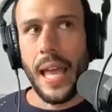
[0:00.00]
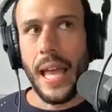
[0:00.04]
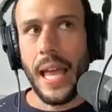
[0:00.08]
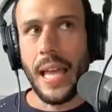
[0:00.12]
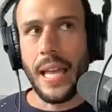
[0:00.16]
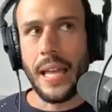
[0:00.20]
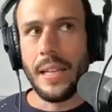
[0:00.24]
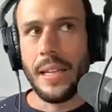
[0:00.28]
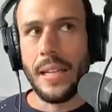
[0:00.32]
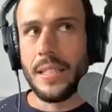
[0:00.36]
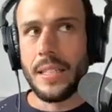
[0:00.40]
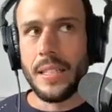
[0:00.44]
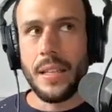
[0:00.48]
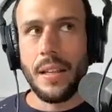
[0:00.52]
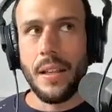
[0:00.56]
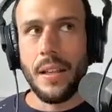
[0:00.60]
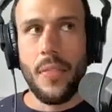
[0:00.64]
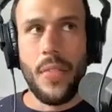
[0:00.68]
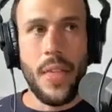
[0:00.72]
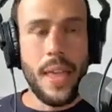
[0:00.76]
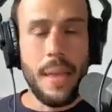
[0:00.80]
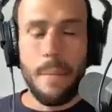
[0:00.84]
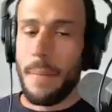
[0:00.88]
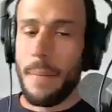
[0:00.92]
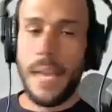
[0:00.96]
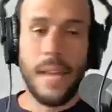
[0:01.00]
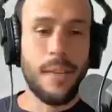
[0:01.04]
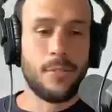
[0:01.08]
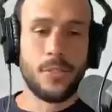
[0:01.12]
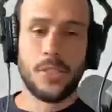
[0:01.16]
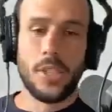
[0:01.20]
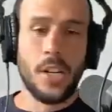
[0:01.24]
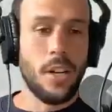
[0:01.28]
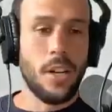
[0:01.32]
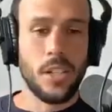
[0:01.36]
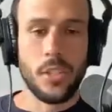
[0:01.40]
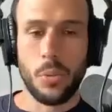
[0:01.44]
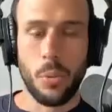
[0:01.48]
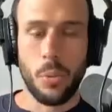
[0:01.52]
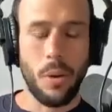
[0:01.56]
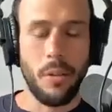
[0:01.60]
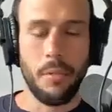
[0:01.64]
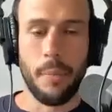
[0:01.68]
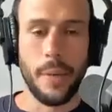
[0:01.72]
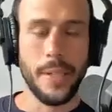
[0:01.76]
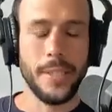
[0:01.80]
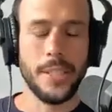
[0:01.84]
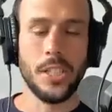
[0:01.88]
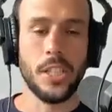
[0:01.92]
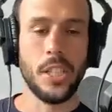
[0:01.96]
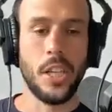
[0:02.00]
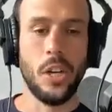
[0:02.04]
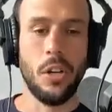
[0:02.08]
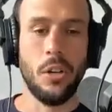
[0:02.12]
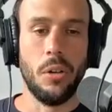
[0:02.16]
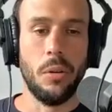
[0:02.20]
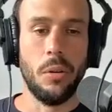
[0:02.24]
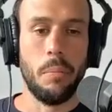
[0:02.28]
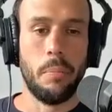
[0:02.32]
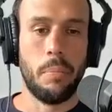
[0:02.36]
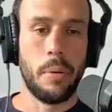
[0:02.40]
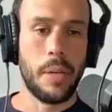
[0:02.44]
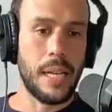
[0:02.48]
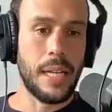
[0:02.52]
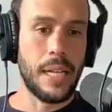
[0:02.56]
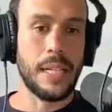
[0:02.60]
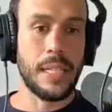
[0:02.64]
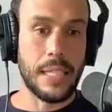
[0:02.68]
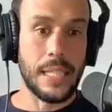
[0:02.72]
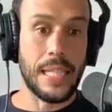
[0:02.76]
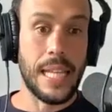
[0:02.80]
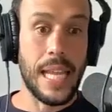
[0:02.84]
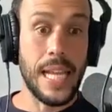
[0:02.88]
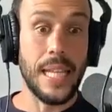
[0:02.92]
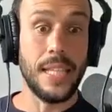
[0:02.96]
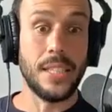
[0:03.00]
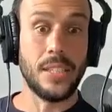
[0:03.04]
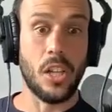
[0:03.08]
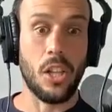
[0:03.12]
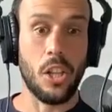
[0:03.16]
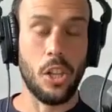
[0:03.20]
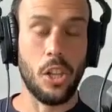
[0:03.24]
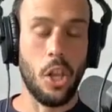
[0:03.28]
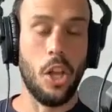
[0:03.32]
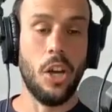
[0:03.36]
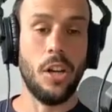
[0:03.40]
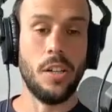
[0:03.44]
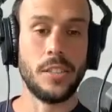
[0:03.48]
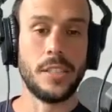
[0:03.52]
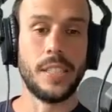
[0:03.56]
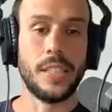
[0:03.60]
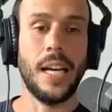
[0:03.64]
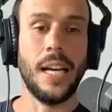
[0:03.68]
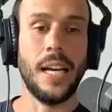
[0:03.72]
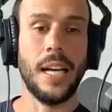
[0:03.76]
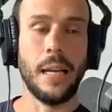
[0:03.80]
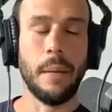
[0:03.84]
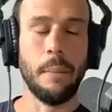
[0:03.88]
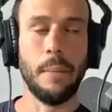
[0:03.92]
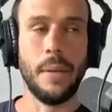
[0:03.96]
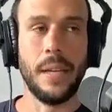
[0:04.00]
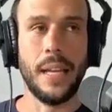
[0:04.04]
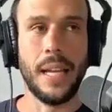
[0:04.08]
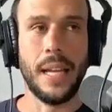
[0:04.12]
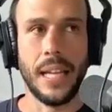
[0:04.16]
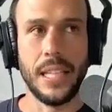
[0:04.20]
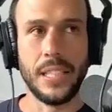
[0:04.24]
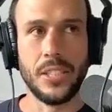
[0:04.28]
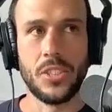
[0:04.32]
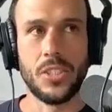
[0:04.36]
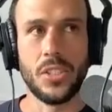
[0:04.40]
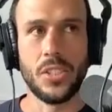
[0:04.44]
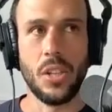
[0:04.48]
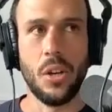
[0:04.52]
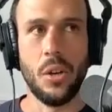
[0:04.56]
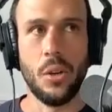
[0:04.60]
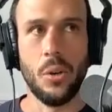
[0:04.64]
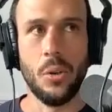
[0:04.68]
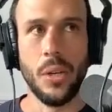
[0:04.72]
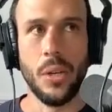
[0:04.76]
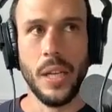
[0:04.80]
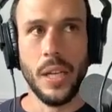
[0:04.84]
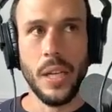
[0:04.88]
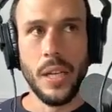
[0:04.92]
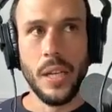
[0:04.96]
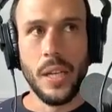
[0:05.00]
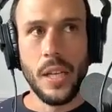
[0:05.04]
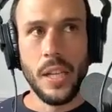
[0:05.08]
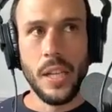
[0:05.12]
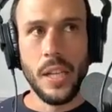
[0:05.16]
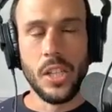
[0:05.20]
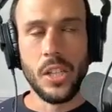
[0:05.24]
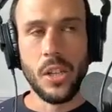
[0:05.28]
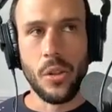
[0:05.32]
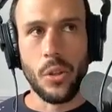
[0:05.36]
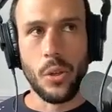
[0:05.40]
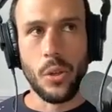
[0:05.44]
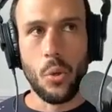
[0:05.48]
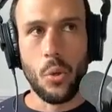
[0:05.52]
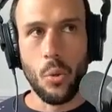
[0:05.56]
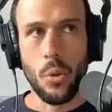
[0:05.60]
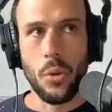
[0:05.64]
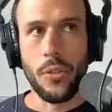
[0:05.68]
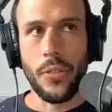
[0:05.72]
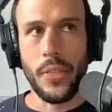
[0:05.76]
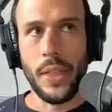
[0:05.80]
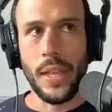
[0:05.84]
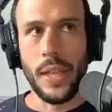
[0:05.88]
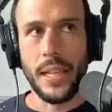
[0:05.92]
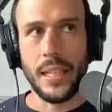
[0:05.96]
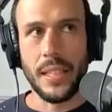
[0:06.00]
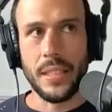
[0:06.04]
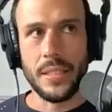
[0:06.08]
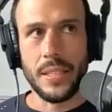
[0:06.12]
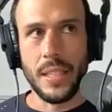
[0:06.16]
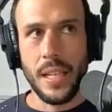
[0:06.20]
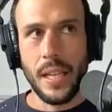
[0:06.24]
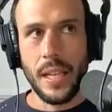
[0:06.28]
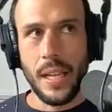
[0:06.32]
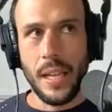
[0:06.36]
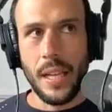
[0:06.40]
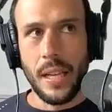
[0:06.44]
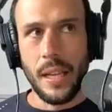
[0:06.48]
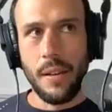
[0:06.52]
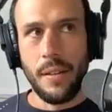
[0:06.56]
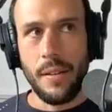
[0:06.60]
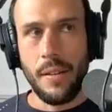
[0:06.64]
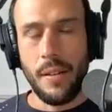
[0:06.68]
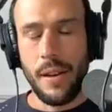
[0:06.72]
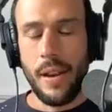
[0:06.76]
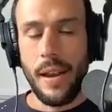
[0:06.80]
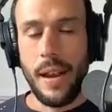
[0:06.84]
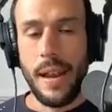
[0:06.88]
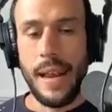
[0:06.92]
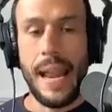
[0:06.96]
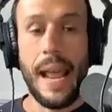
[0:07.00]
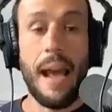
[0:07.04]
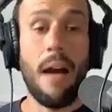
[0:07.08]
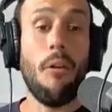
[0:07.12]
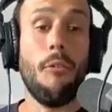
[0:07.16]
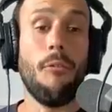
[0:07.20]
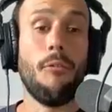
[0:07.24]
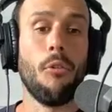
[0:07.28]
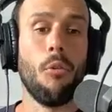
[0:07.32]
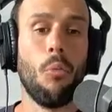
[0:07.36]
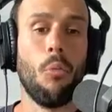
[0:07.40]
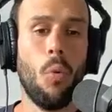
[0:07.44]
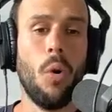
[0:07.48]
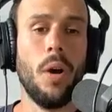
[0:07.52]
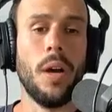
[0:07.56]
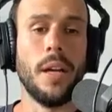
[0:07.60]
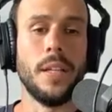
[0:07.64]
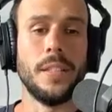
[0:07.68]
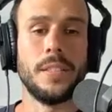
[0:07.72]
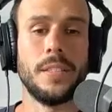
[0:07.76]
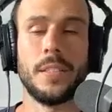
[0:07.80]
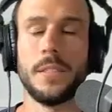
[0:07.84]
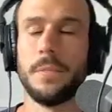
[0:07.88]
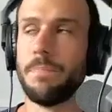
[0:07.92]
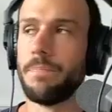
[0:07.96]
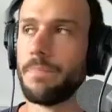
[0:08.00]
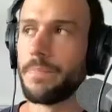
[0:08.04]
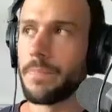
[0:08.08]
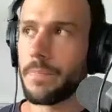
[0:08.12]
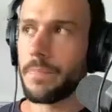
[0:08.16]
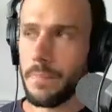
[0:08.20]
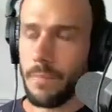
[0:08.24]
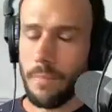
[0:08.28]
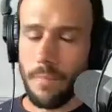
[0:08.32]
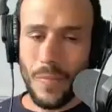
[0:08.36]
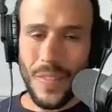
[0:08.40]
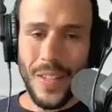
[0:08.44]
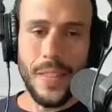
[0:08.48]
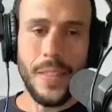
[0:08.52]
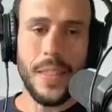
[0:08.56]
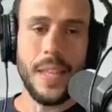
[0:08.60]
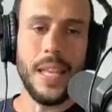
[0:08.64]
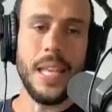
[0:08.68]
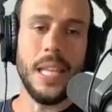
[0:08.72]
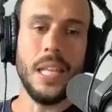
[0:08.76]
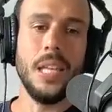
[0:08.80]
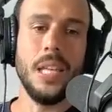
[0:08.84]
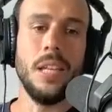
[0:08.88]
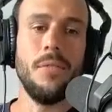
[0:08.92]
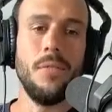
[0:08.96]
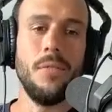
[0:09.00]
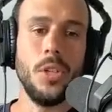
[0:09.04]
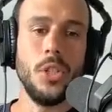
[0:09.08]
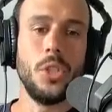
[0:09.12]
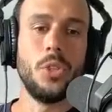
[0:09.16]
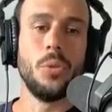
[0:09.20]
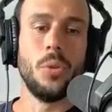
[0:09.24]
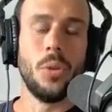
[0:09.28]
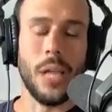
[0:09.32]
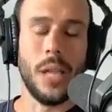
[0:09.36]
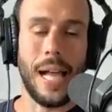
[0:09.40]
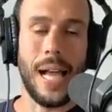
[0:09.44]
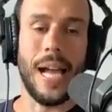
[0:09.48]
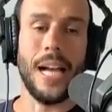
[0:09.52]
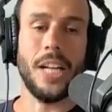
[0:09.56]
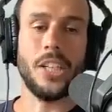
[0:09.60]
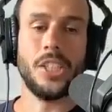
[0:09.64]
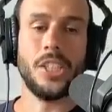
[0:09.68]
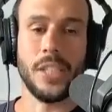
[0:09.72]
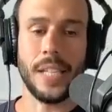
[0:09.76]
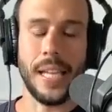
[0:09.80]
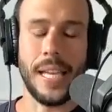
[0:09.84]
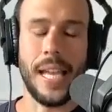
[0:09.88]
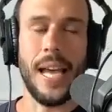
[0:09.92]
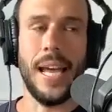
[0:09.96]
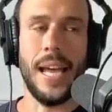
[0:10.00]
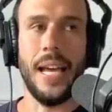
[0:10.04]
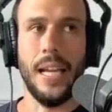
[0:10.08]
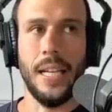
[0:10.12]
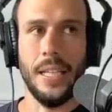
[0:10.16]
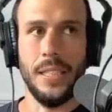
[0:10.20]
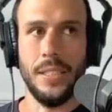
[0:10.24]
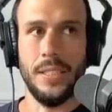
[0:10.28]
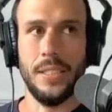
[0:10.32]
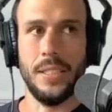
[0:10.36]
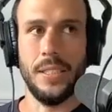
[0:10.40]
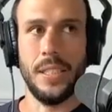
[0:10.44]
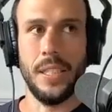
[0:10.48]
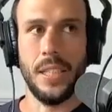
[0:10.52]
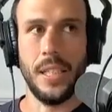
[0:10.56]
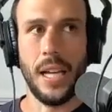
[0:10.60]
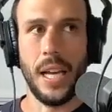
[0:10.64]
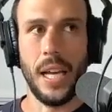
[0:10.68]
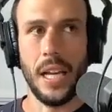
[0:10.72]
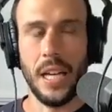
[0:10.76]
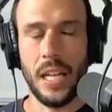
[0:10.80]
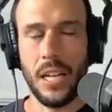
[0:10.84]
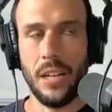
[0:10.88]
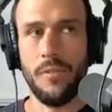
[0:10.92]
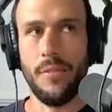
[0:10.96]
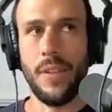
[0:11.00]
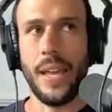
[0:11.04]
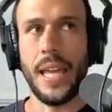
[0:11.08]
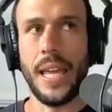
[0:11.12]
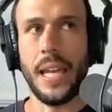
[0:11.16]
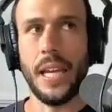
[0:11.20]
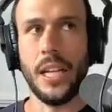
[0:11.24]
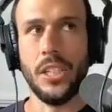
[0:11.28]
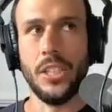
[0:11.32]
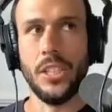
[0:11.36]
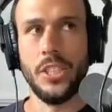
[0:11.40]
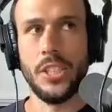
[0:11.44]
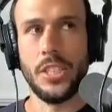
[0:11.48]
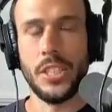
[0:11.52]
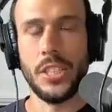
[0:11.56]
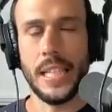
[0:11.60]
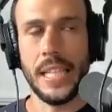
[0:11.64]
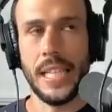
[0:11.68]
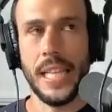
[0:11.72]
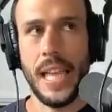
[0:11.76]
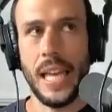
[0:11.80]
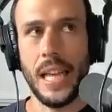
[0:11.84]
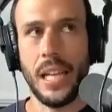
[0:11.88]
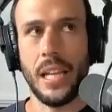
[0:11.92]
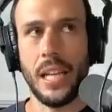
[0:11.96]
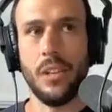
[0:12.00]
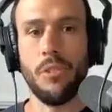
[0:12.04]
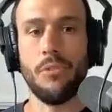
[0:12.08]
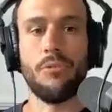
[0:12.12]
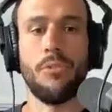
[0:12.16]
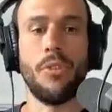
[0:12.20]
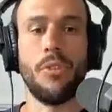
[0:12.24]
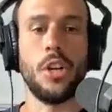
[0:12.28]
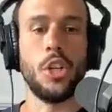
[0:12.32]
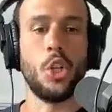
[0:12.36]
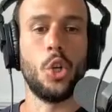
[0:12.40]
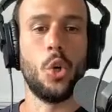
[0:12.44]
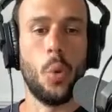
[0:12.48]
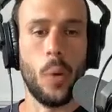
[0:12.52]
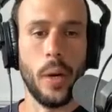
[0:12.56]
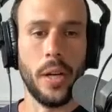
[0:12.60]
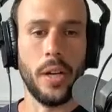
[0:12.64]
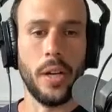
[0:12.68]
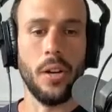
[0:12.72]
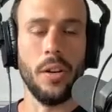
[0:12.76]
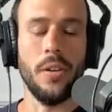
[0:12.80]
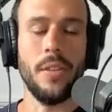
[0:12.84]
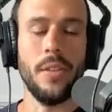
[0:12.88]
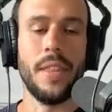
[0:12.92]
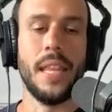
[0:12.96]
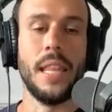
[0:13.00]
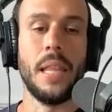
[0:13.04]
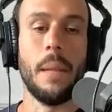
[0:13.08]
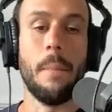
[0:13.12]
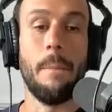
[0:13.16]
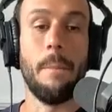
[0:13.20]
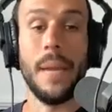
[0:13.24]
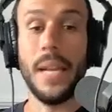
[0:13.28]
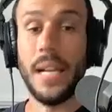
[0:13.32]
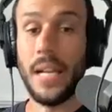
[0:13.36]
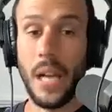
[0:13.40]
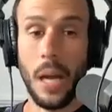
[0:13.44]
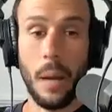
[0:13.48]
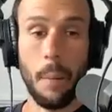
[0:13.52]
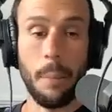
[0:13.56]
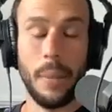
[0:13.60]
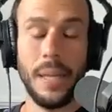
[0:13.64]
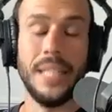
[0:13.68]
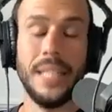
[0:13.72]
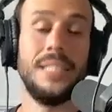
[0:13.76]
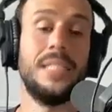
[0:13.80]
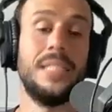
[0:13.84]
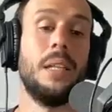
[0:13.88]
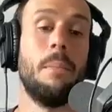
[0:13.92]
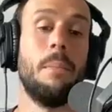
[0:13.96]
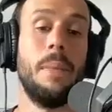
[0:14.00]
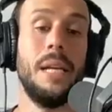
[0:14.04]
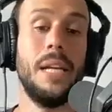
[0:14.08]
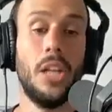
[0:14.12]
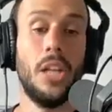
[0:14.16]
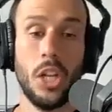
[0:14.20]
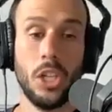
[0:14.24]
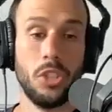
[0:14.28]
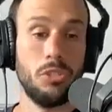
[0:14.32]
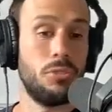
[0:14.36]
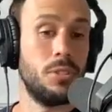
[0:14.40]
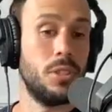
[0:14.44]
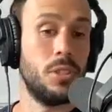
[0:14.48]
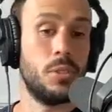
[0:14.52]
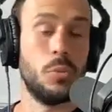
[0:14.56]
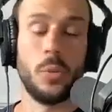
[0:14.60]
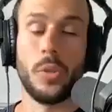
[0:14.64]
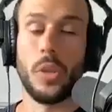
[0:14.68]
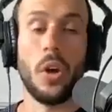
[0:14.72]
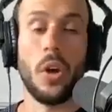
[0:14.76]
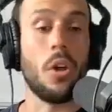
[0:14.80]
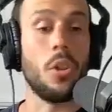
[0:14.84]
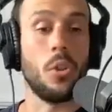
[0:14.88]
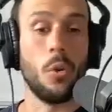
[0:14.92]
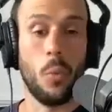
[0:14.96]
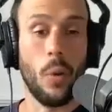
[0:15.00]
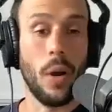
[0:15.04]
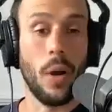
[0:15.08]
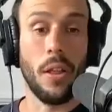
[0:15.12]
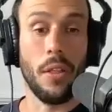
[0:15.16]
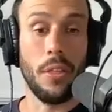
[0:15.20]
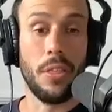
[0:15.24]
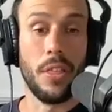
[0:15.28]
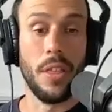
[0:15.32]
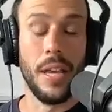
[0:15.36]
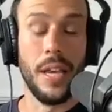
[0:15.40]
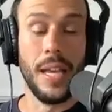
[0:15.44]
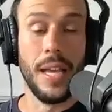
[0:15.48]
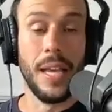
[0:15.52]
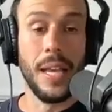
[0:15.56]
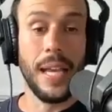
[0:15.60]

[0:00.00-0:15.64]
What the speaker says: And they may have started 12 months ago, but it takes a long time. And so, the cool thing is now for once, the individual actually has an advantage to get in front quicker than the big companies and the big countries with all the wealth.